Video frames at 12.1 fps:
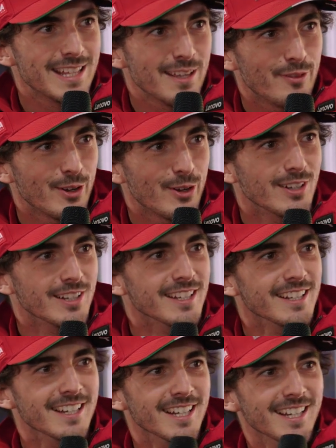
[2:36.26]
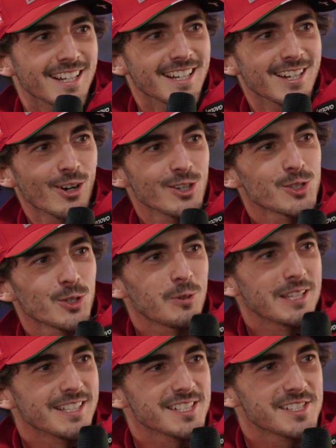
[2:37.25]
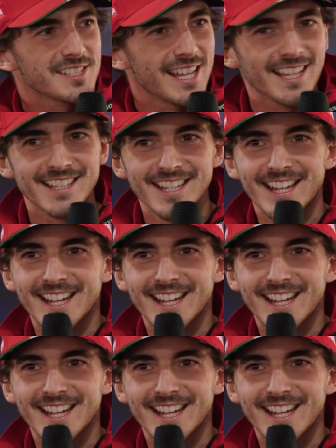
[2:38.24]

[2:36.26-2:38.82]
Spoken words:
very difficult. Also to understand.